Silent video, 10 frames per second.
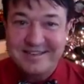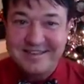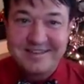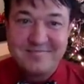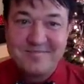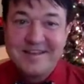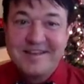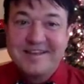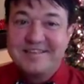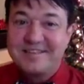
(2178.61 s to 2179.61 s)
Um,
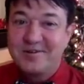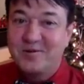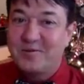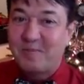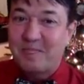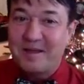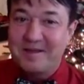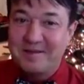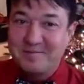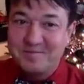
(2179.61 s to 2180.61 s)
so
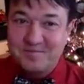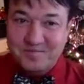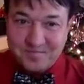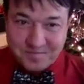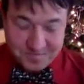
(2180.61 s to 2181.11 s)
um,